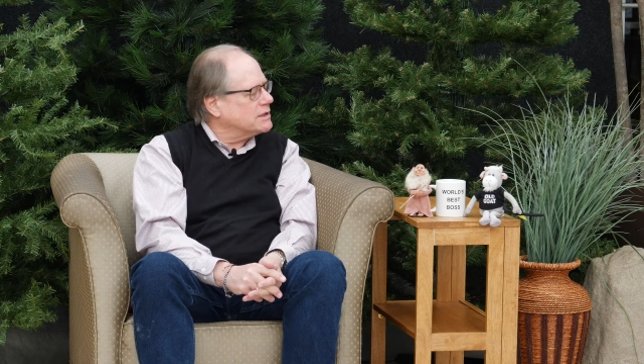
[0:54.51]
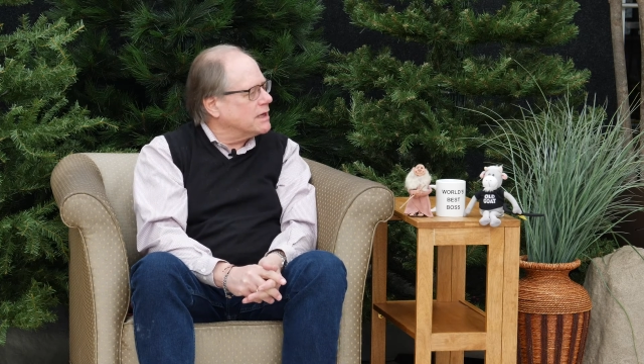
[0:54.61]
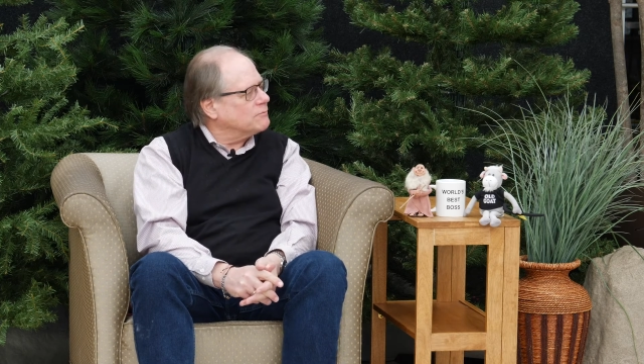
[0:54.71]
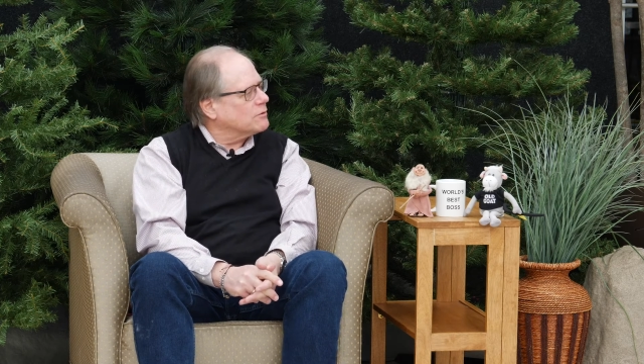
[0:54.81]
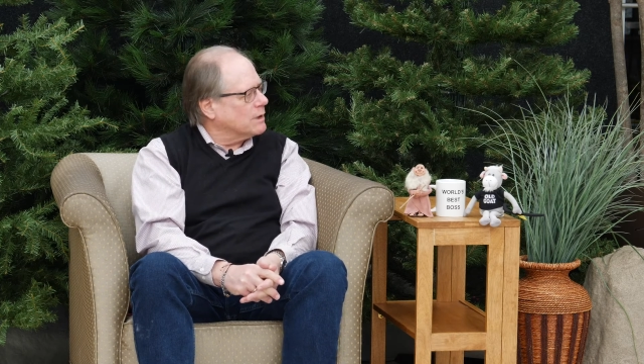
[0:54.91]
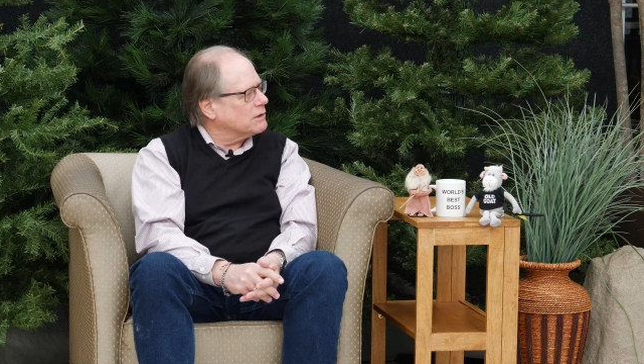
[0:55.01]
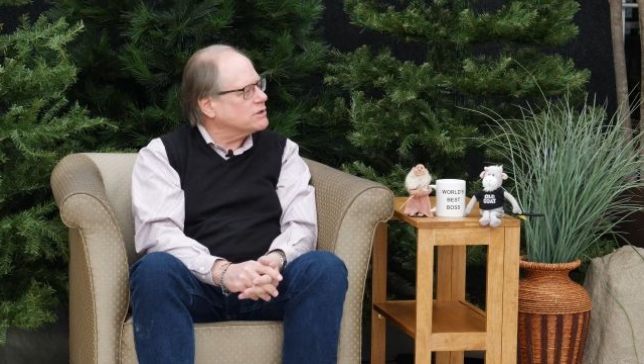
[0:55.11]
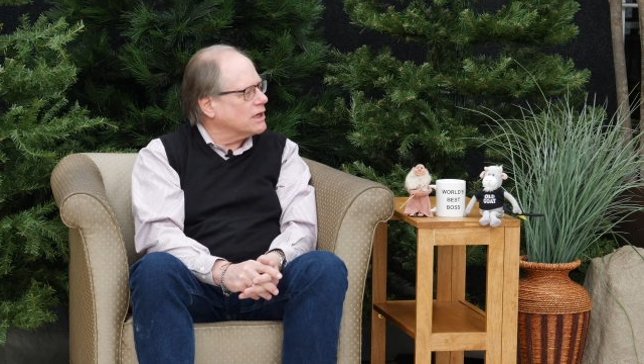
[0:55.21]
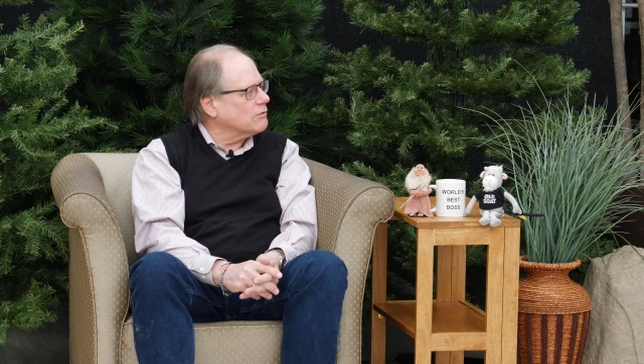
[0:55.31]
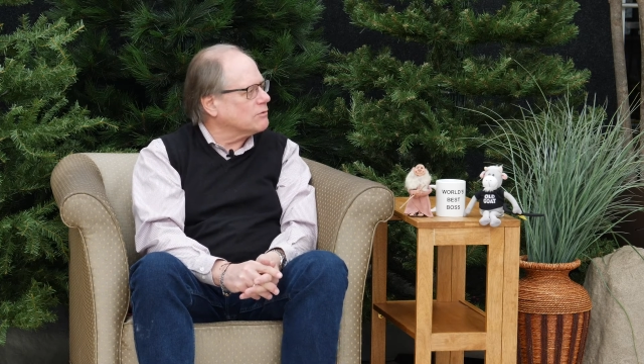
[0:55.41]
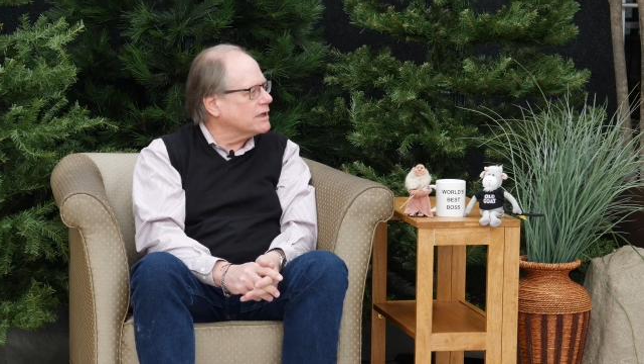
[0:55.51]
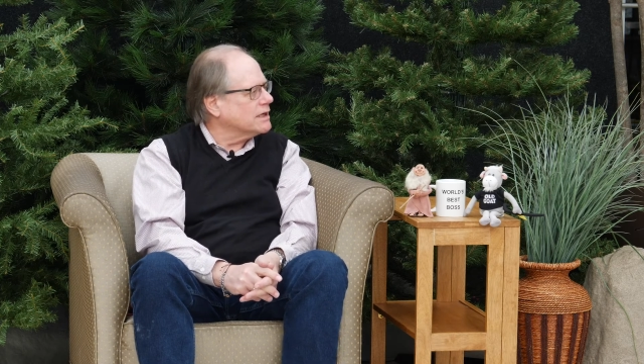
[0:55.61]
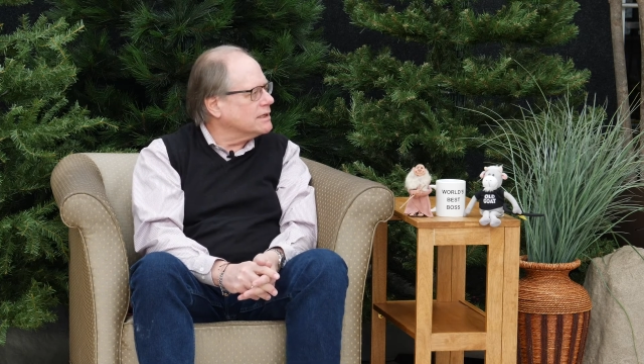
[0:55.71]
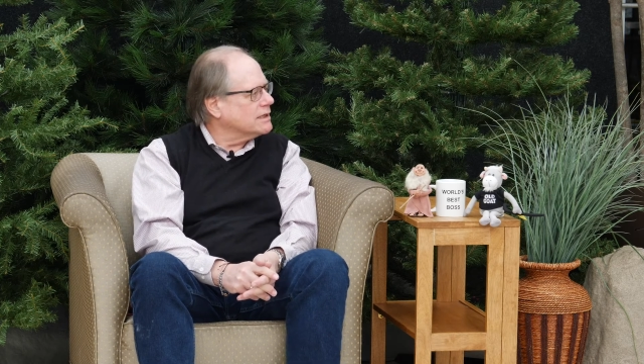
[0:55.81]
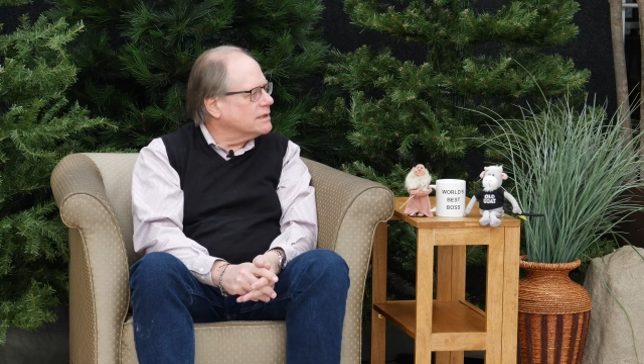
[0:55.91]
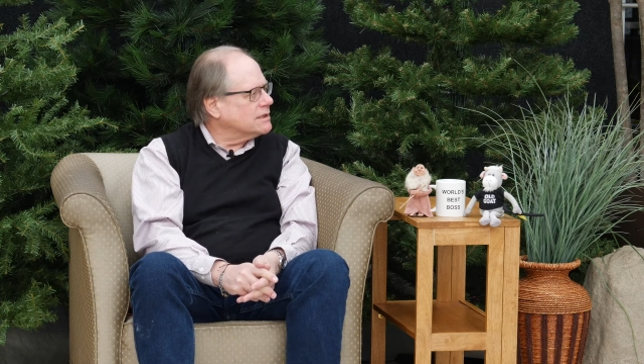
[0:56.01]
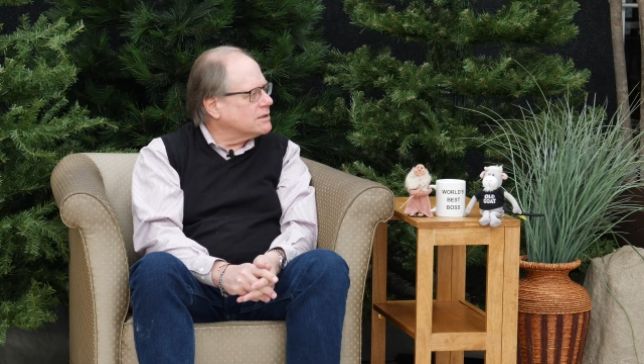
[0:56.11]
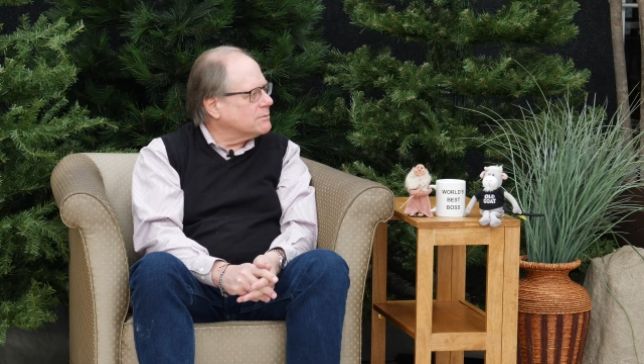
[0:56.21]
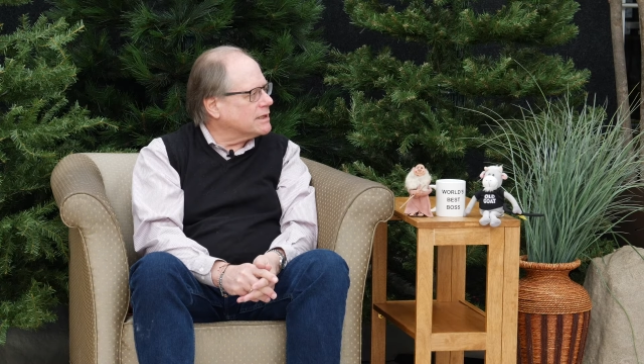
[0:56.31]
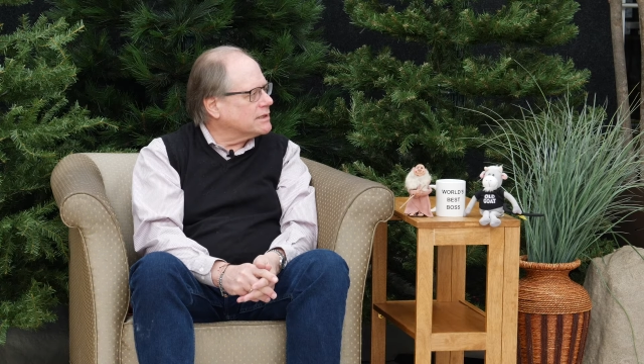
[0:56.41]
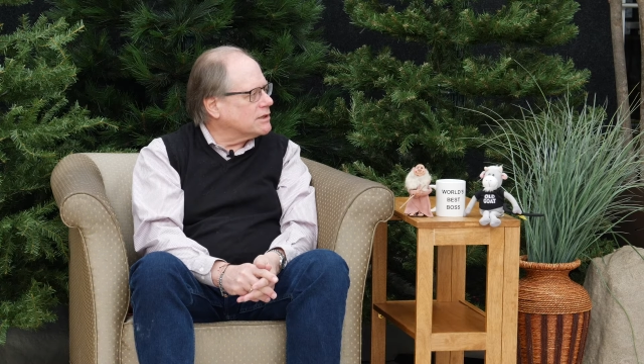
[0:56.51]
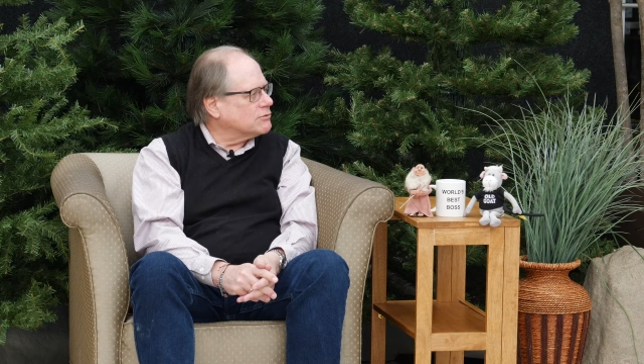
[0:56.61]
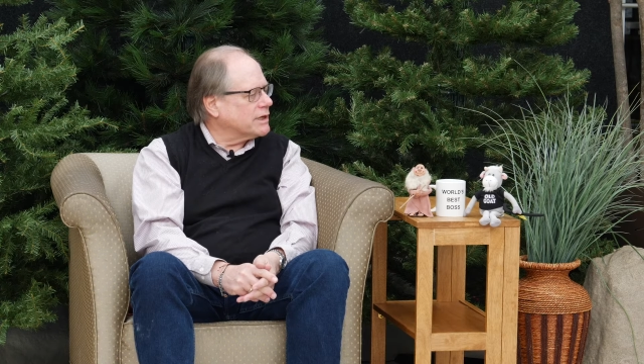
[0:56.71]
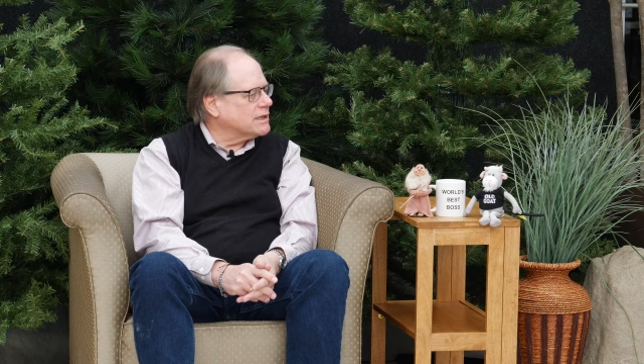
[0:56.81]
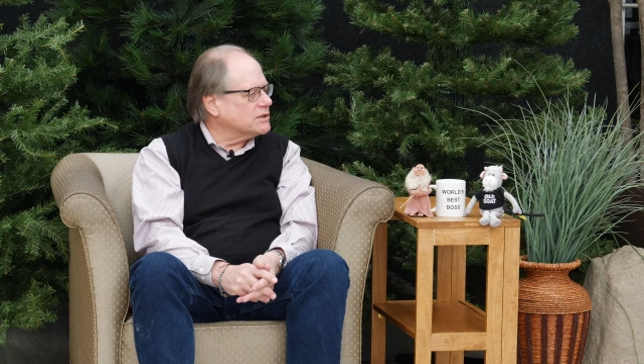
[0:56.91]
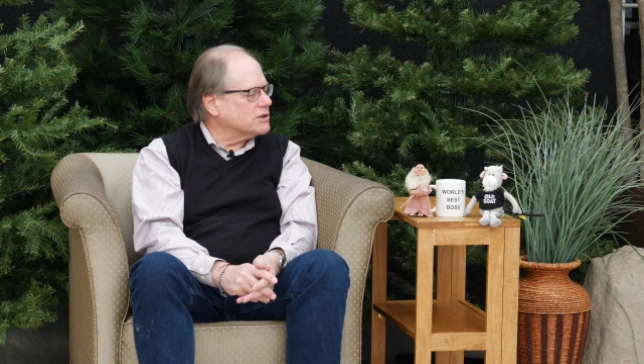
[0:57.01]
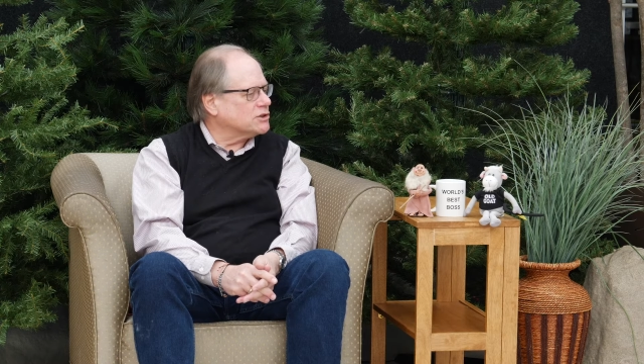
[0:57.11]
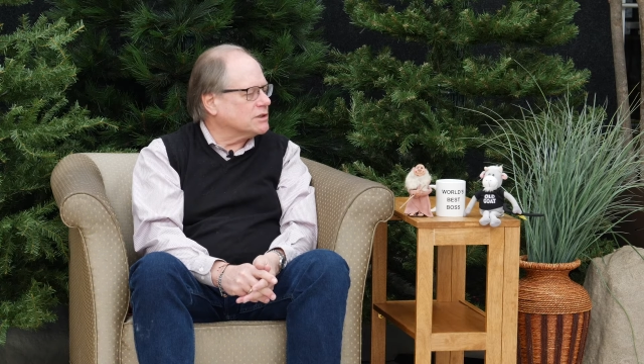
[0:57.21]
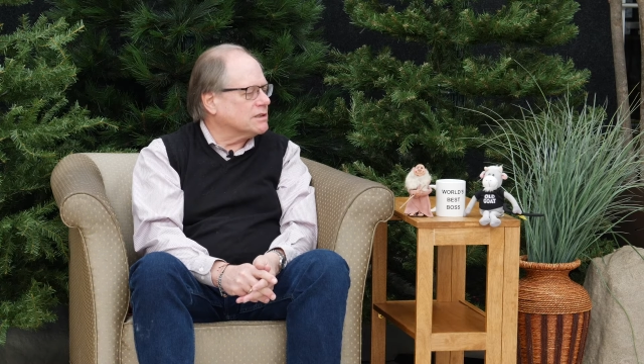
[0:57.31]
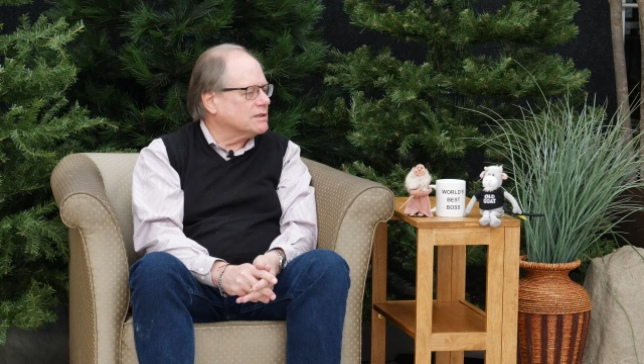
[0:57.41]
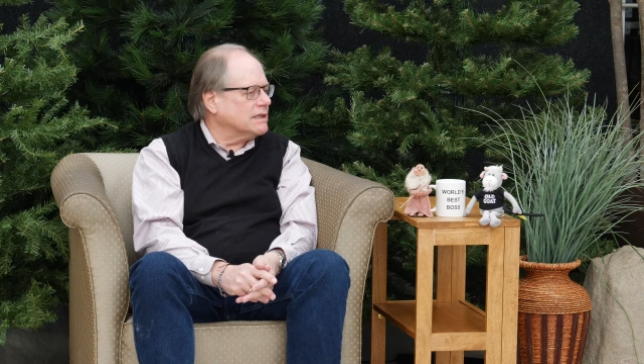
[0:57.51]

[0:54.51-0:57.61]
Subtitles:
time for Mount Calvary to make that transition.